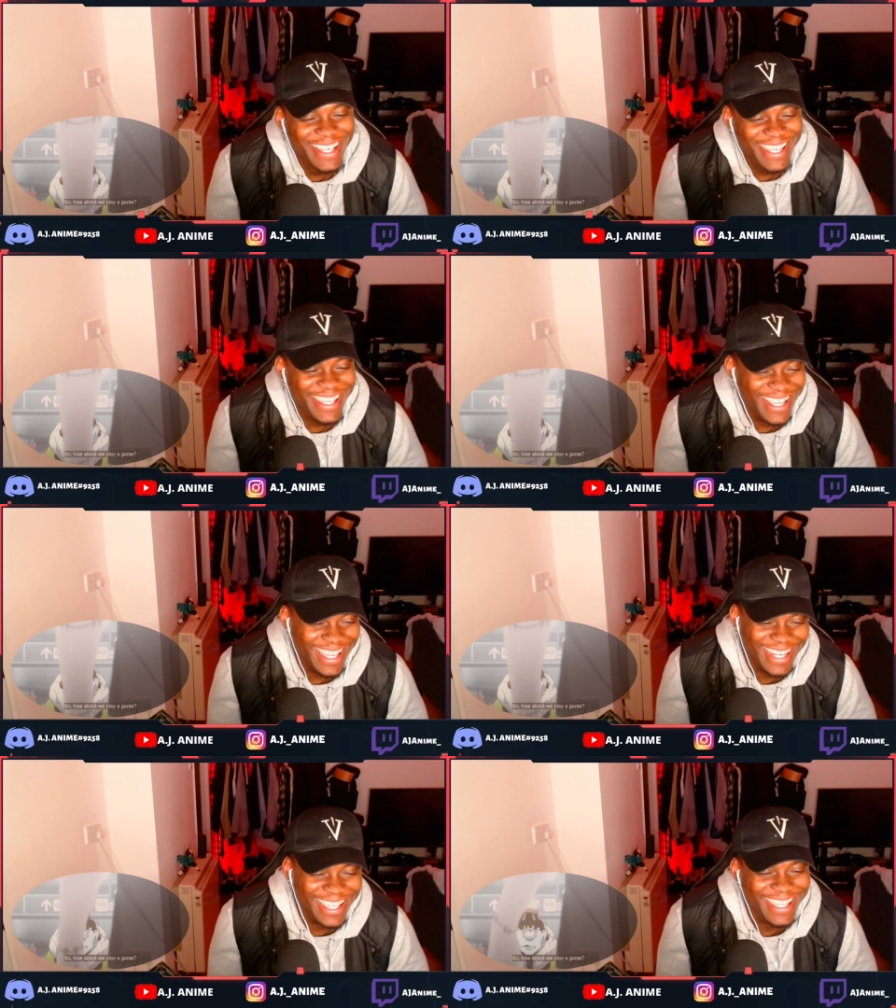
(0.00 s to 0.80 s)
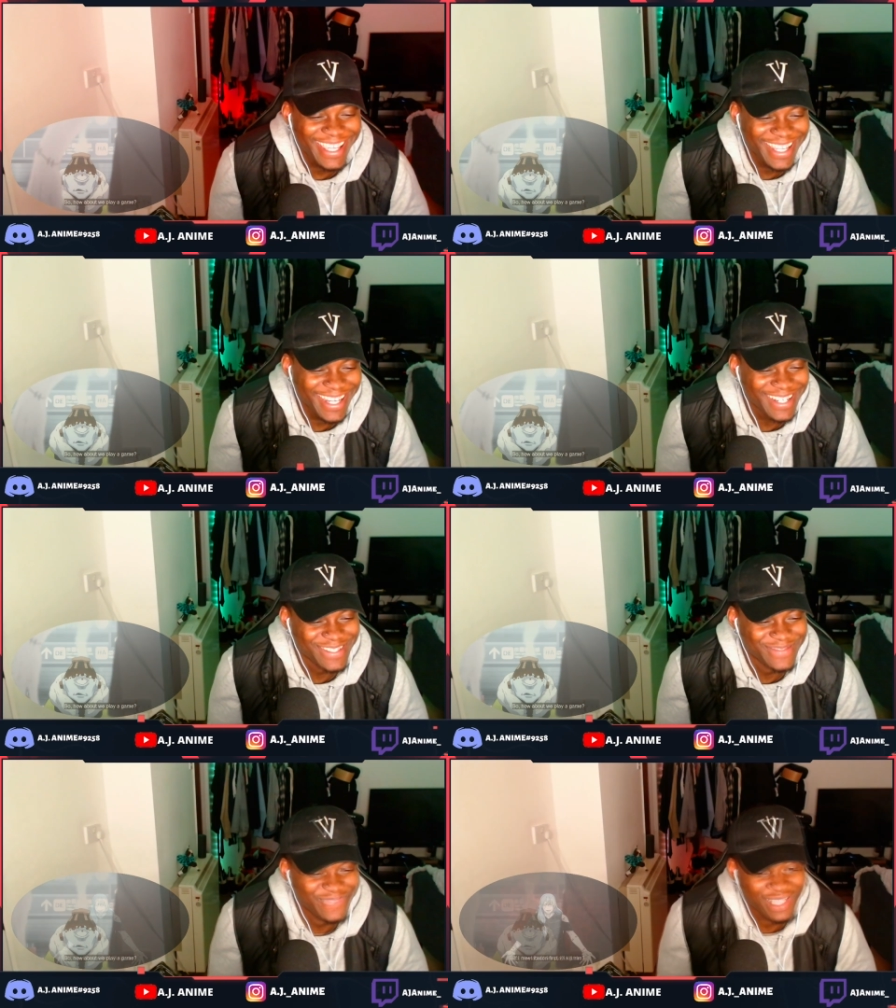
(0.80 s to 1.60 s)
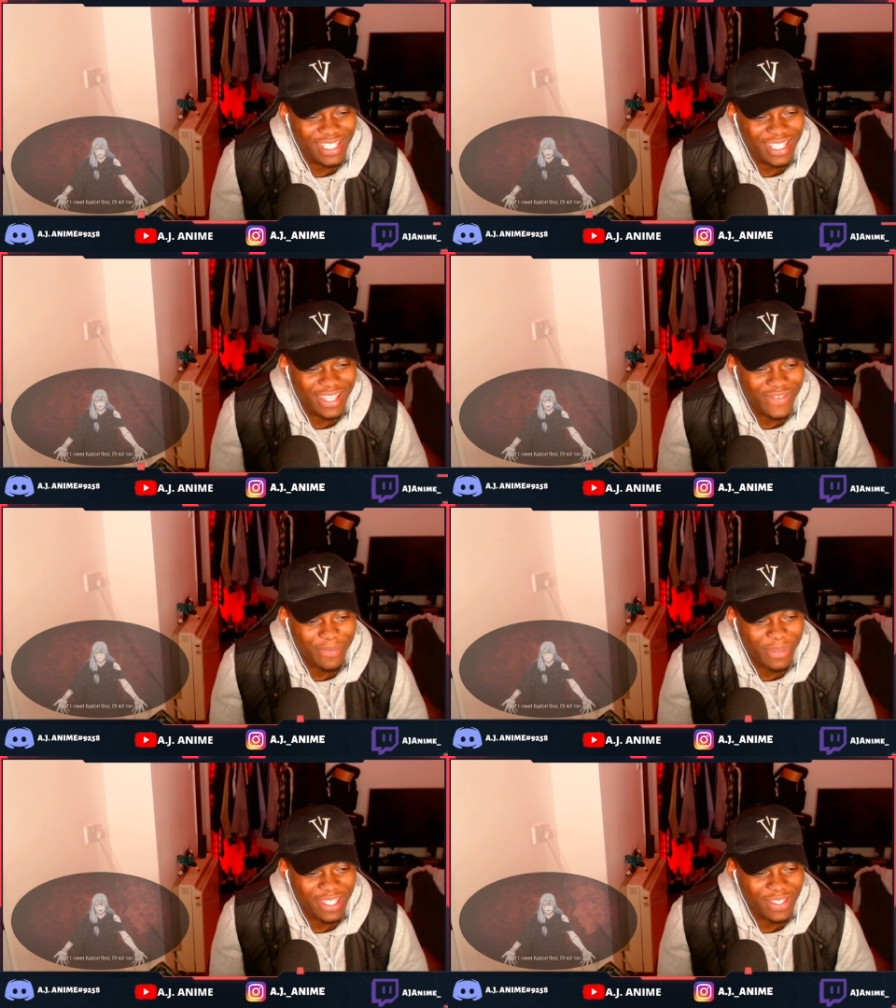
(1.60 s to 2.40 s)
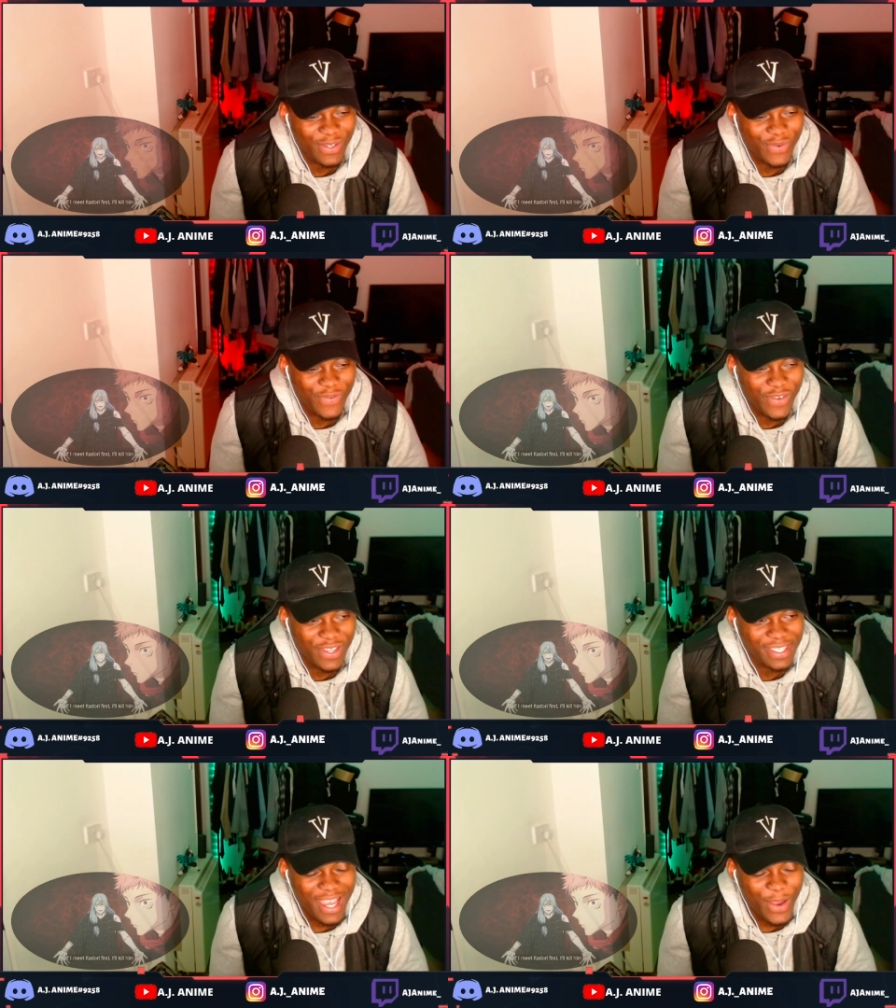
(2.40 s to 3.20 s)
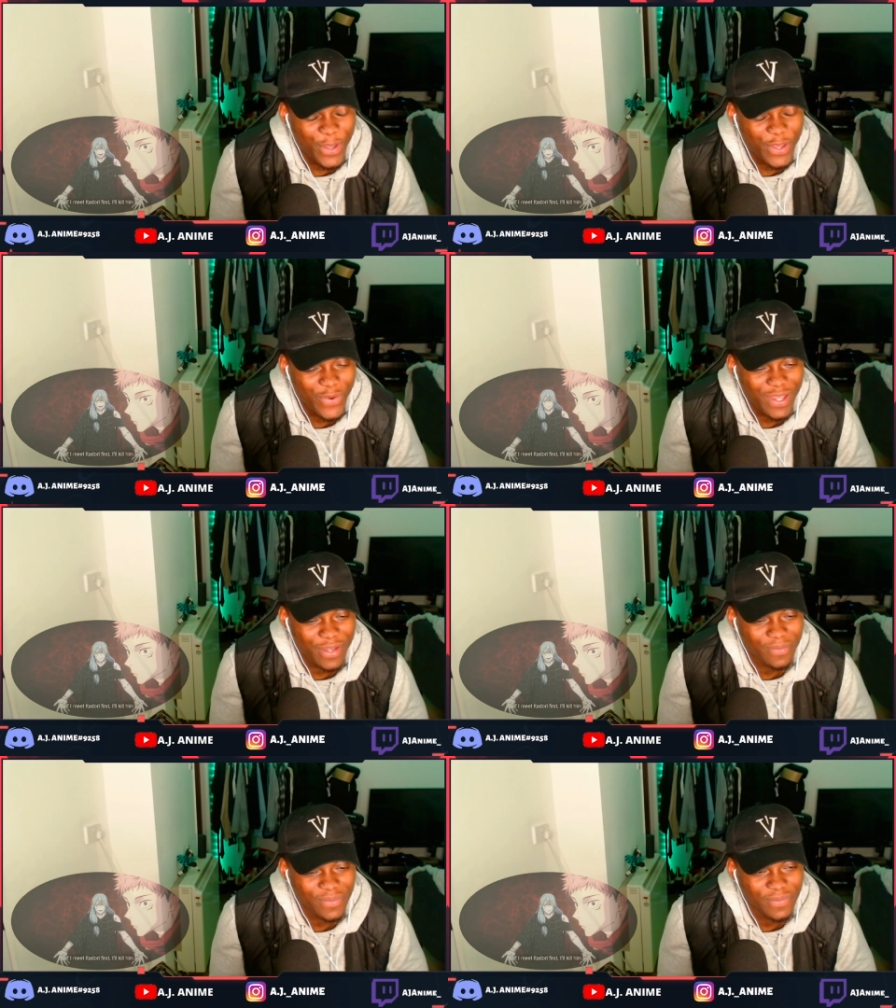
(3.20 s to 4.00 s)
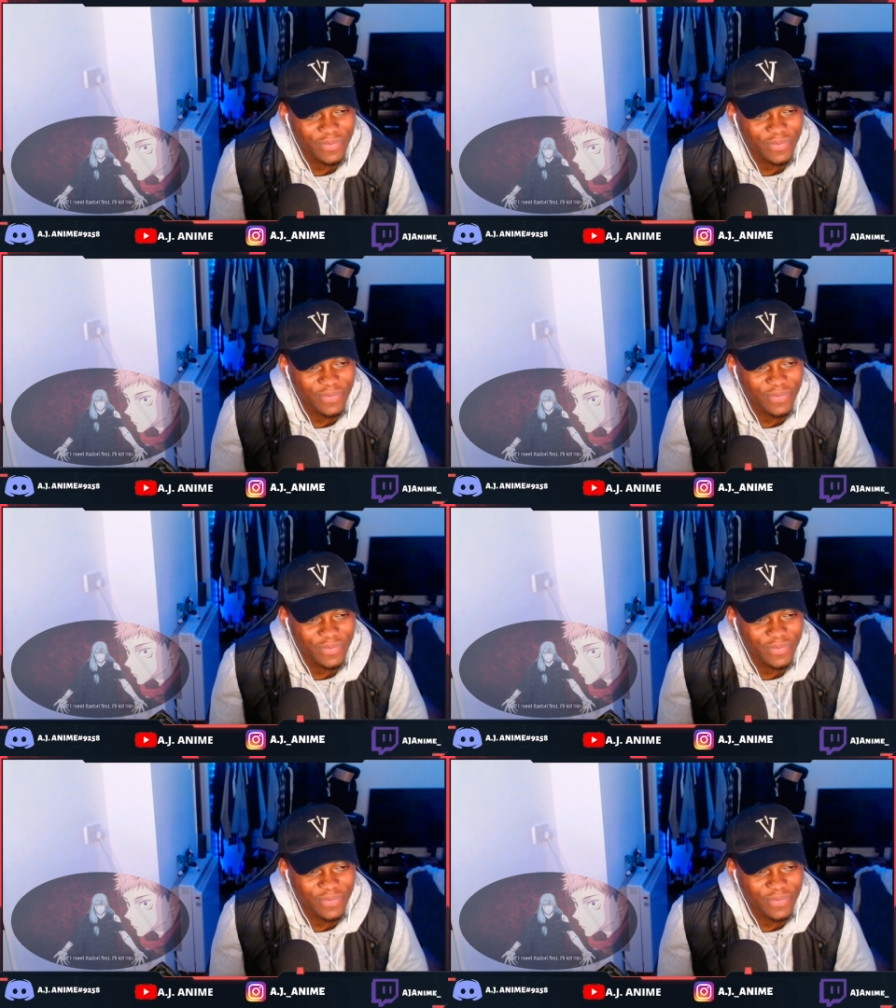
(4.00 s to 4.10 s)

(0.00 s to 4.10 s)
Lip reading: He get heated. If I meet Itadori first, I'll kill him.